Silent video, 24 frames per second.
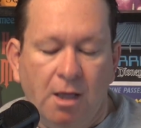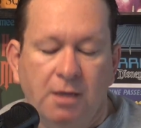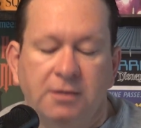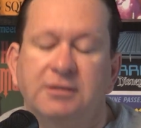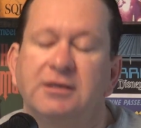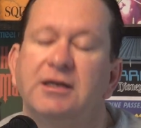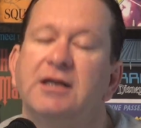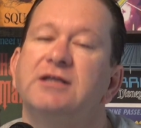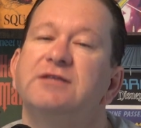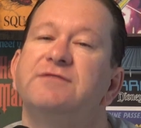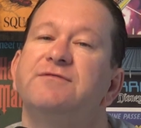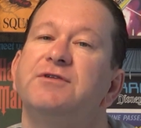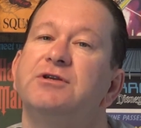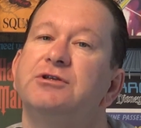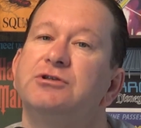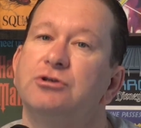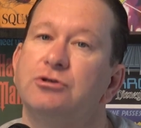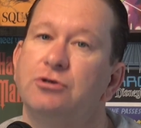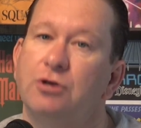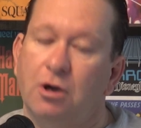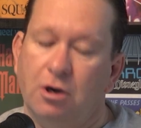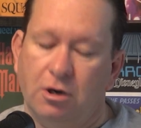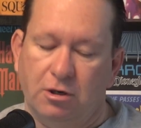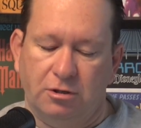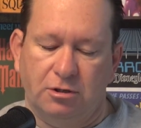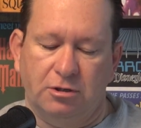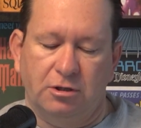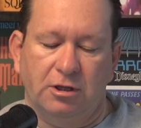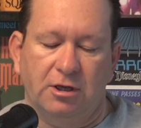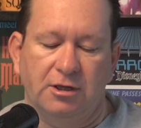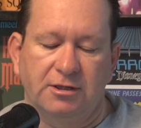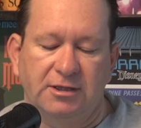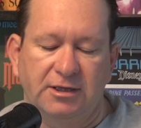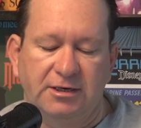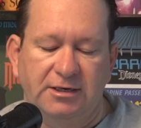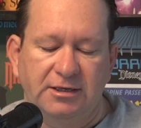Today's featured article
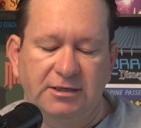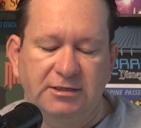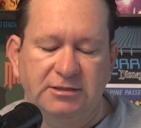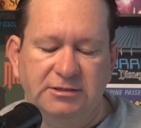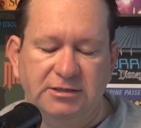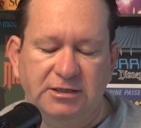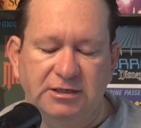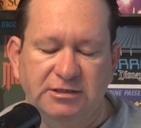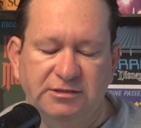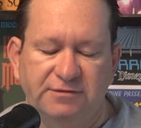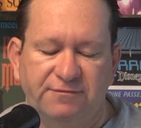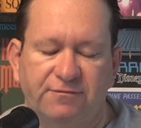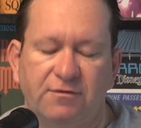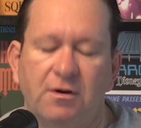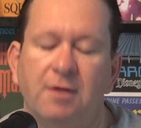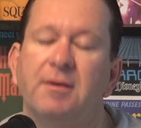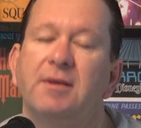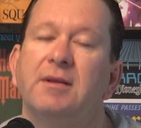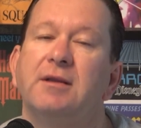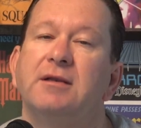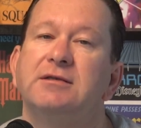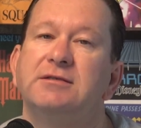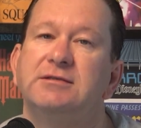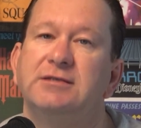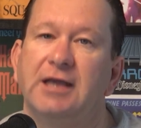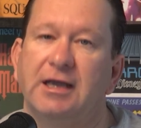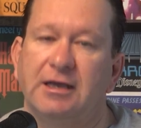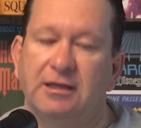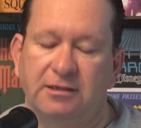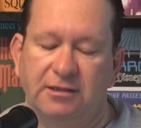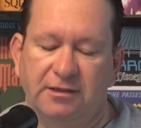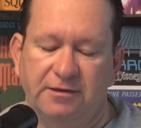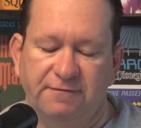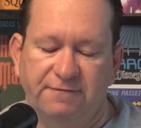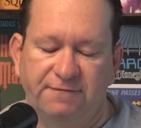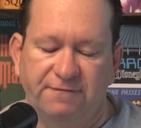on the Diz is from
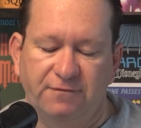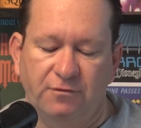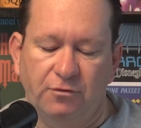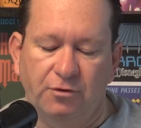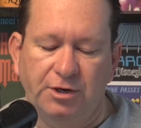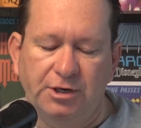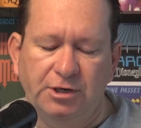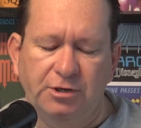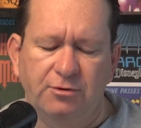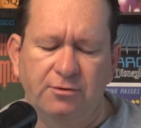Declan Floyd,